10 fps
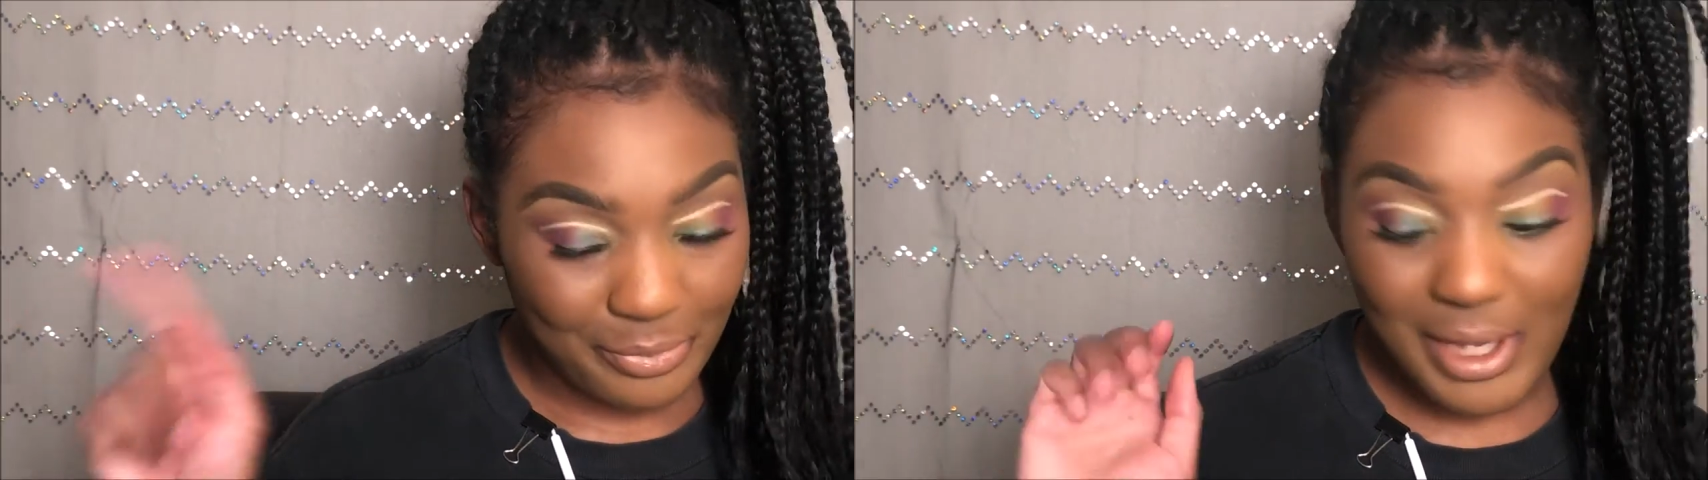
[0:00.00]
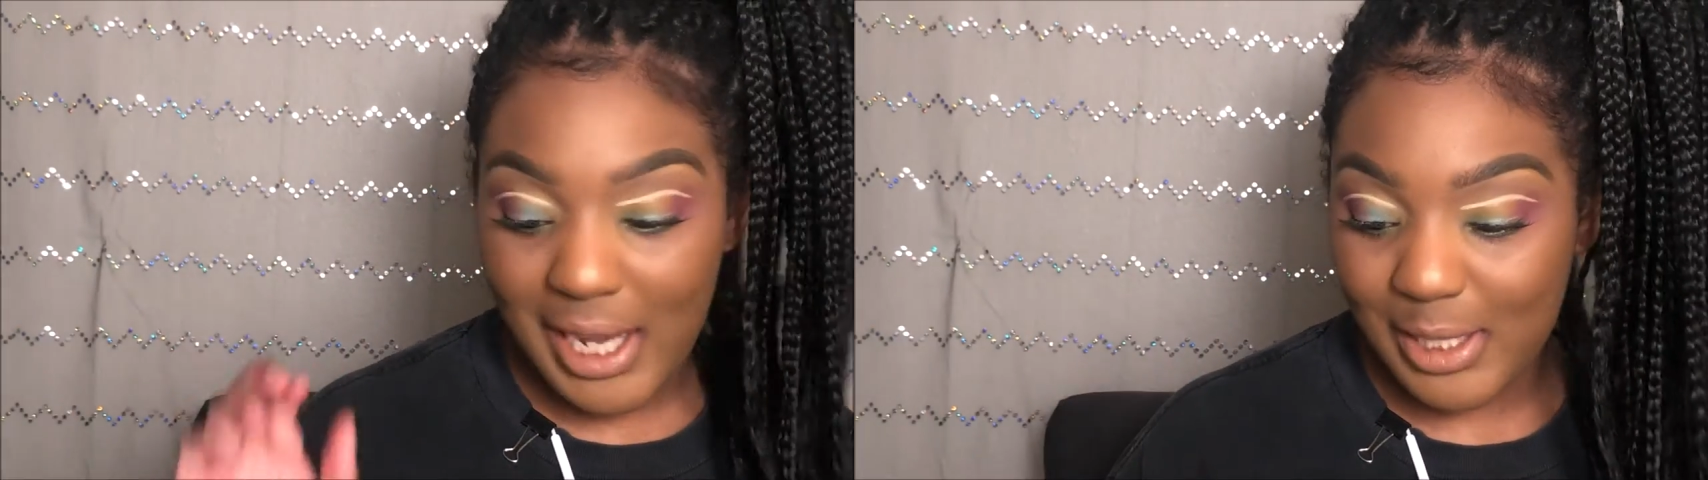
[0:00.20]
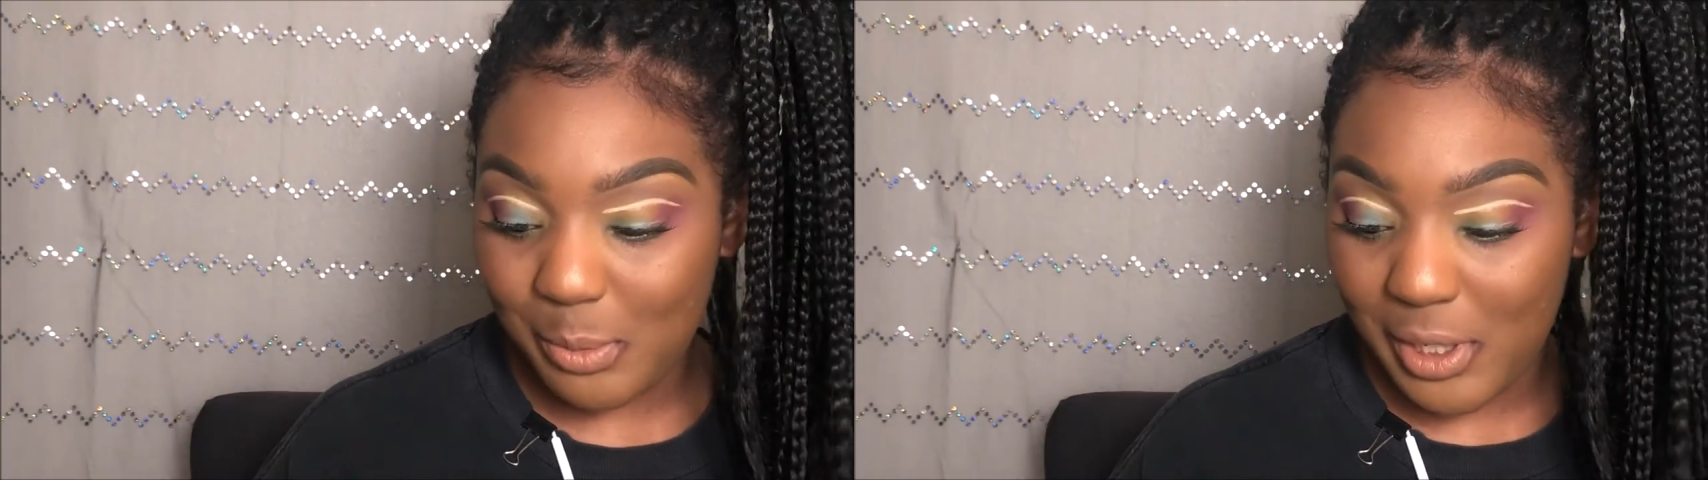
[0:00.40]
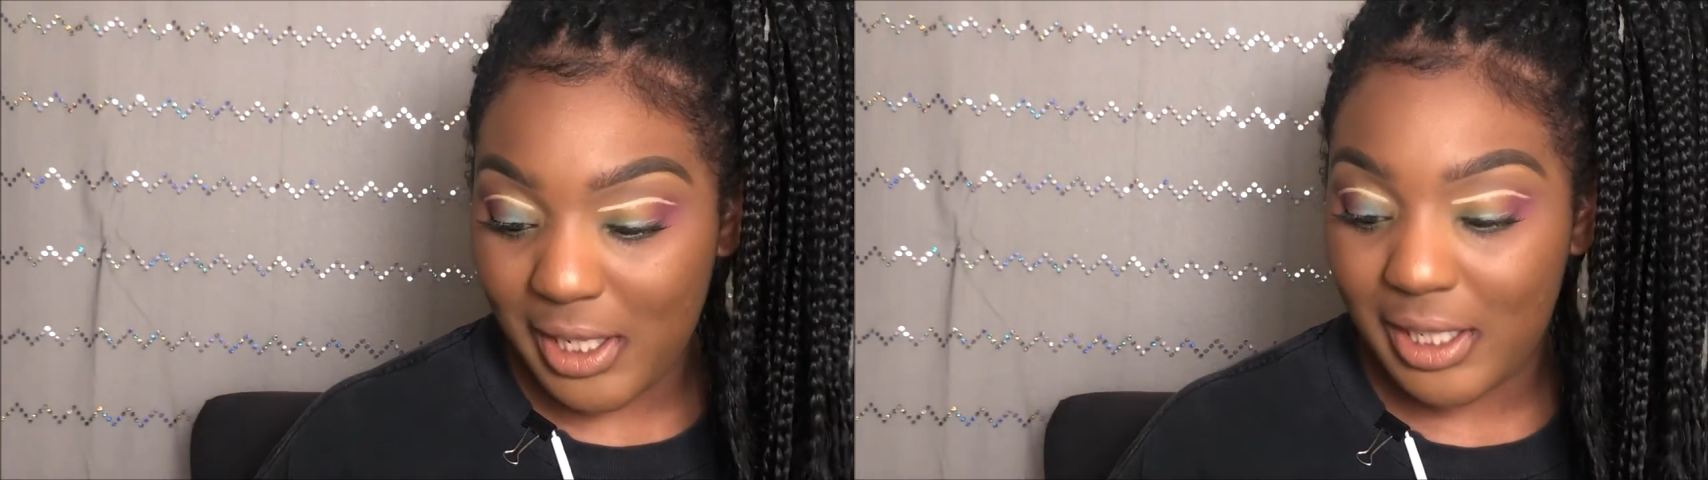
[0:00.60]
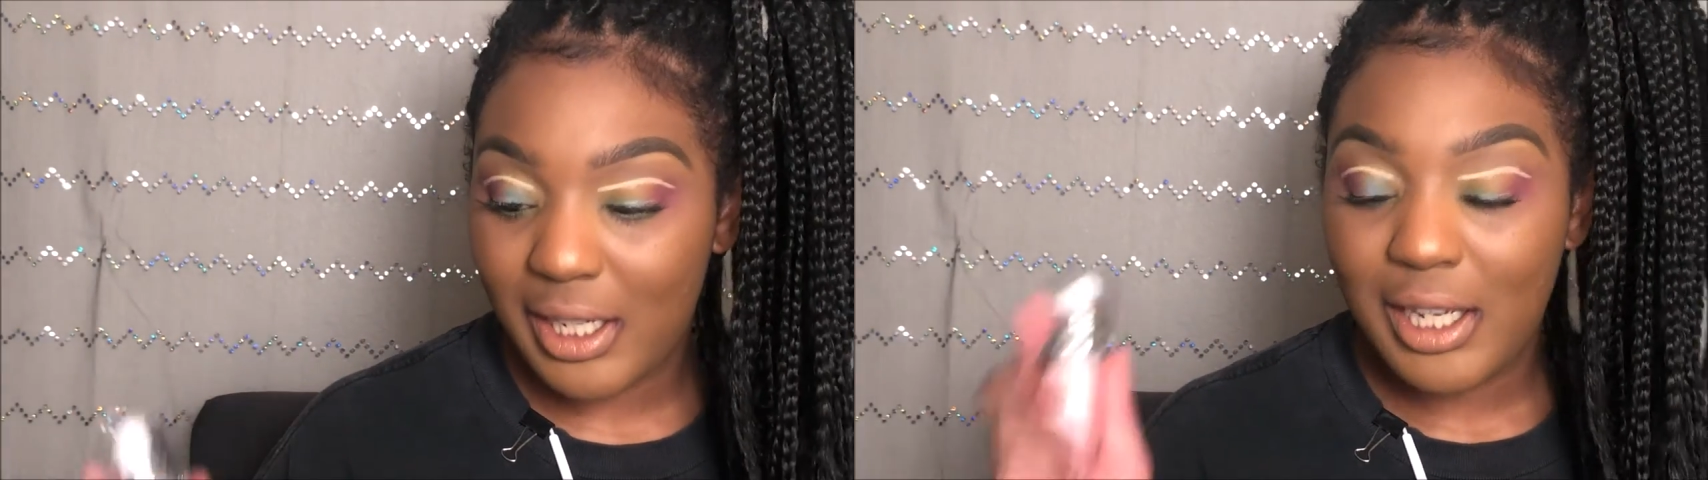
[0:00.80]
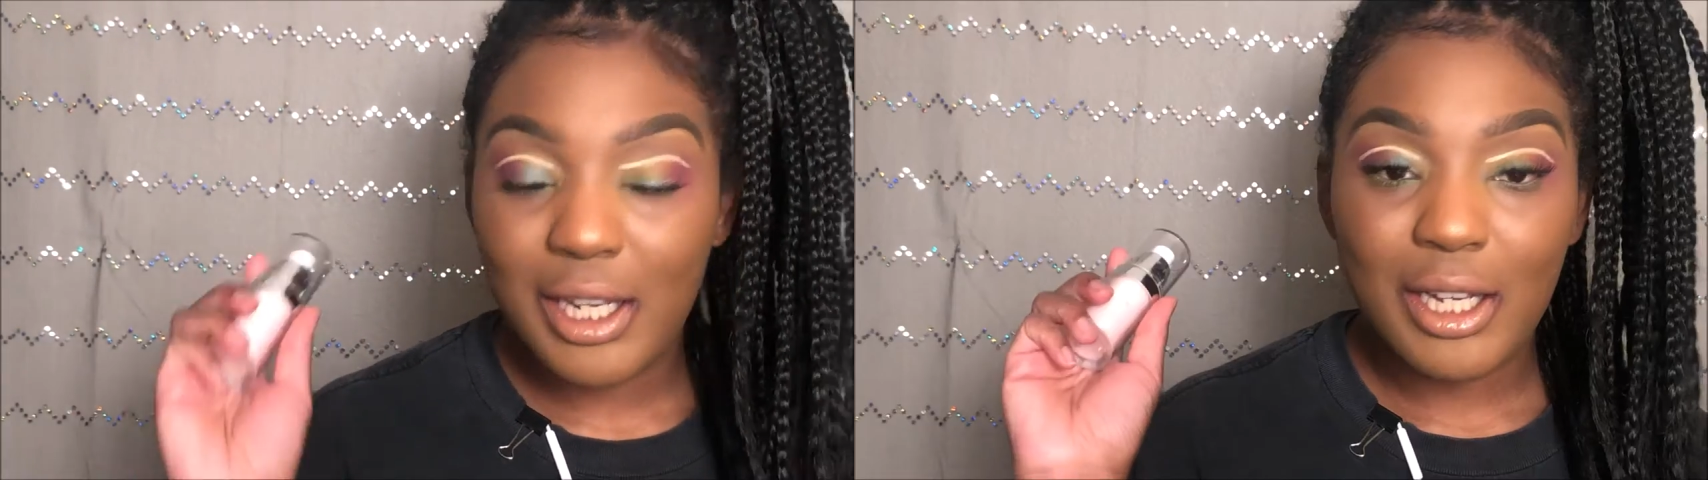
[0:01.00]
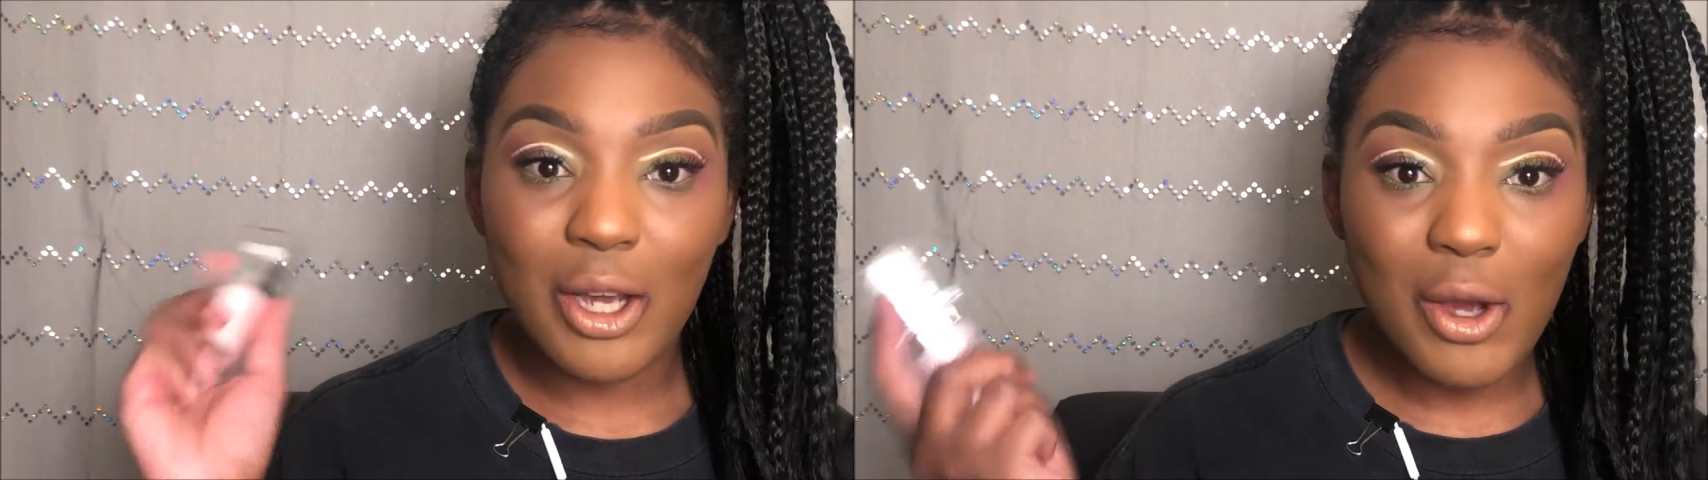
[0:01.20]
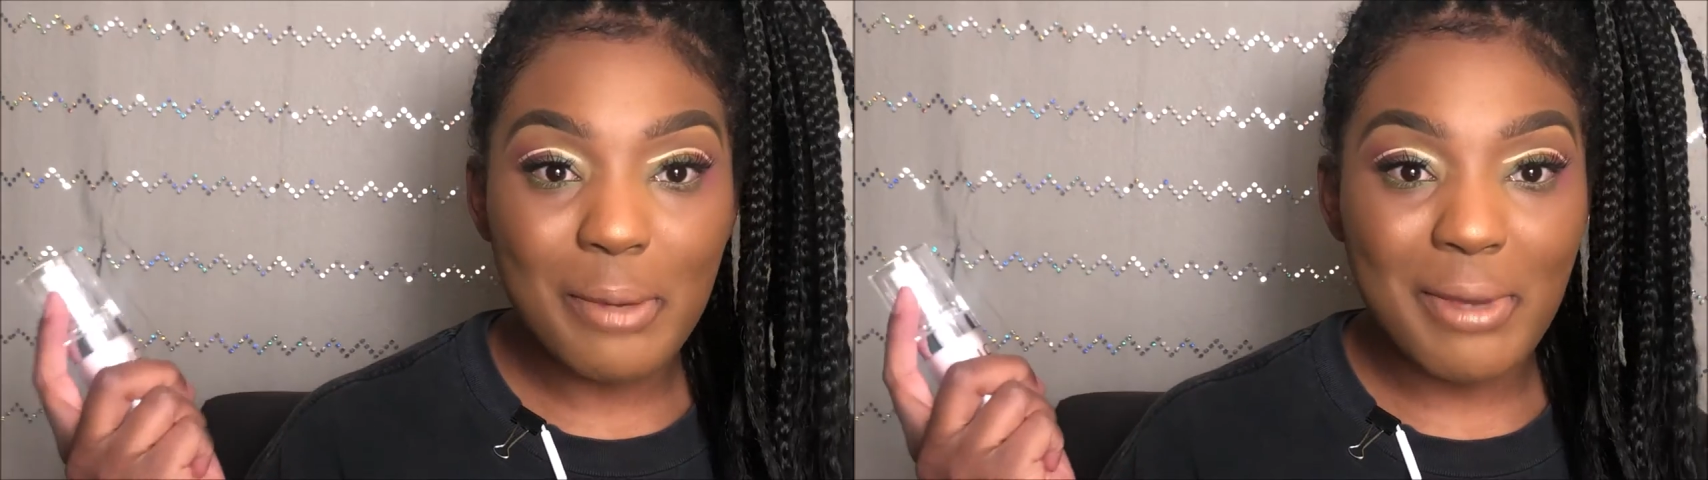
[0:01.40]
next one
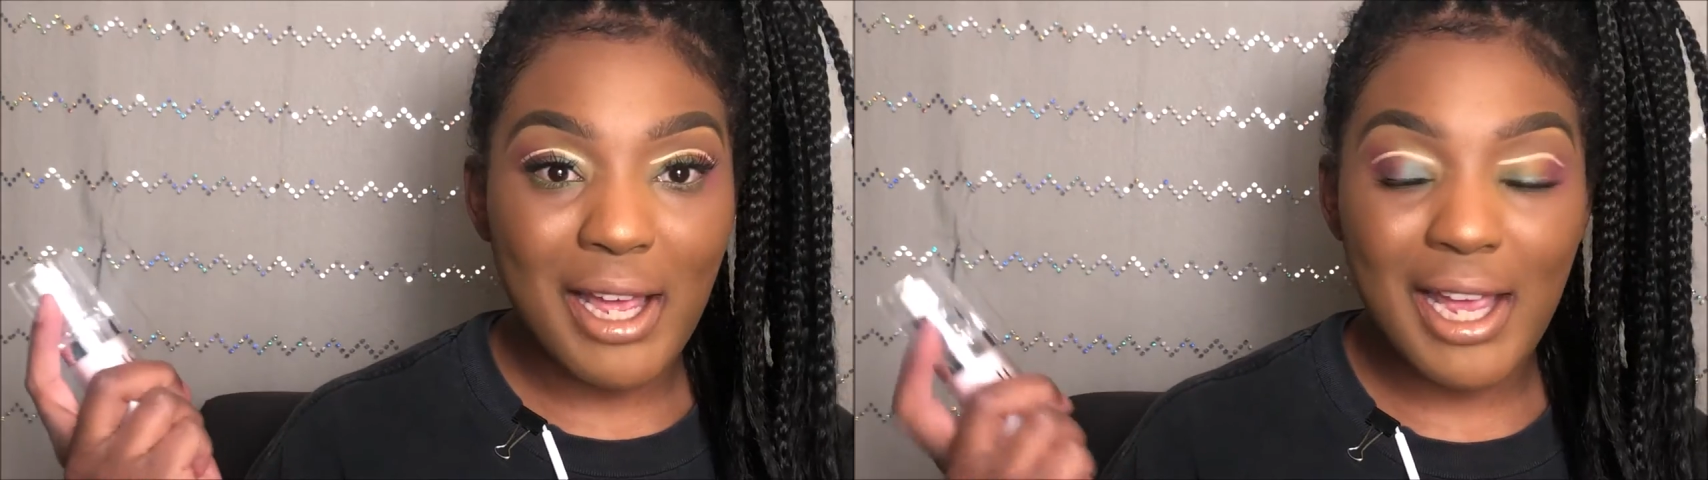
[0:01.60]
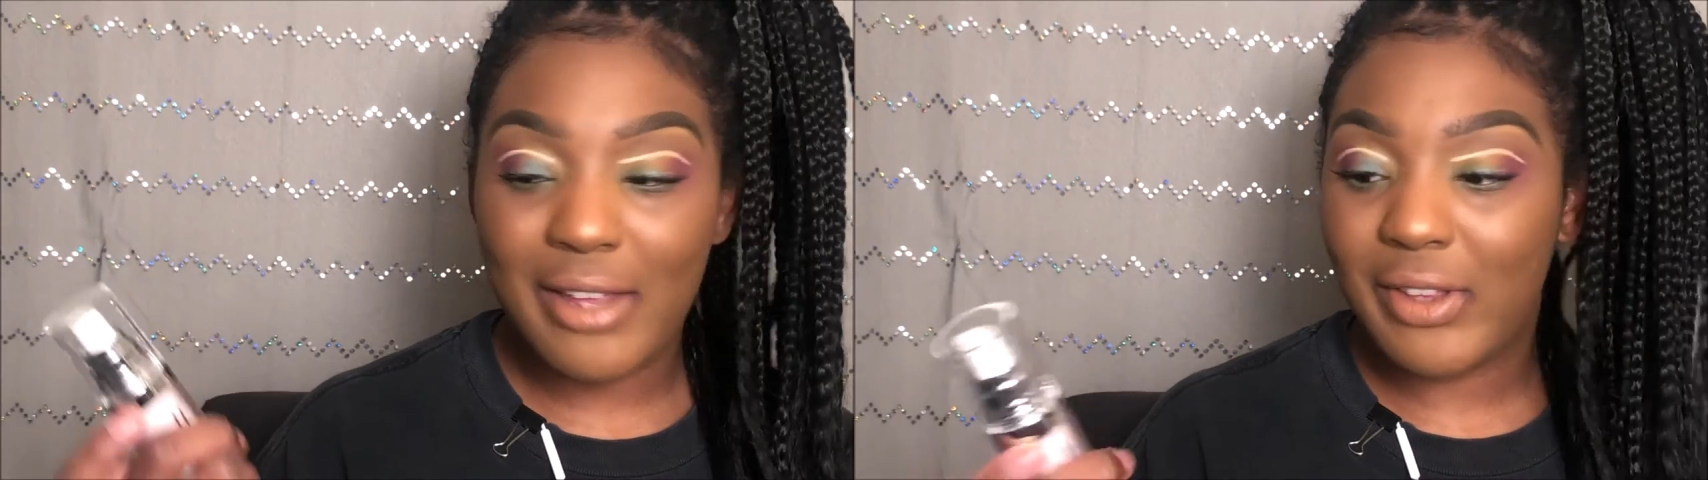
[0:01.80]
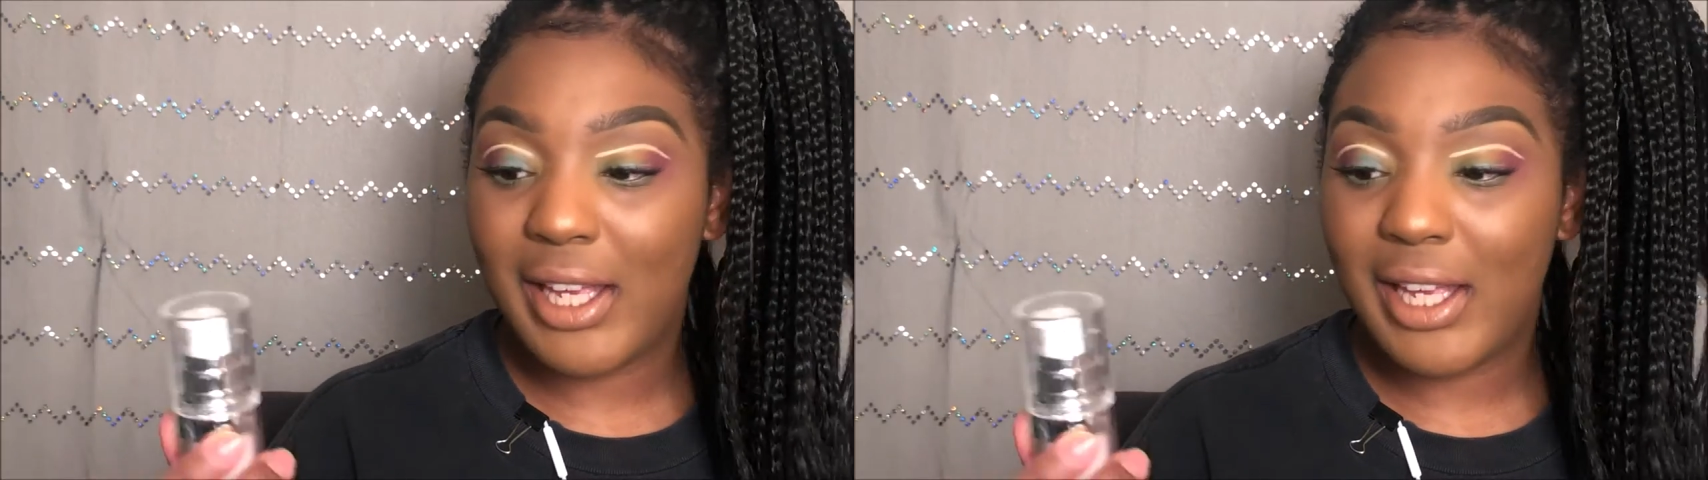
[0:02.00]
going behind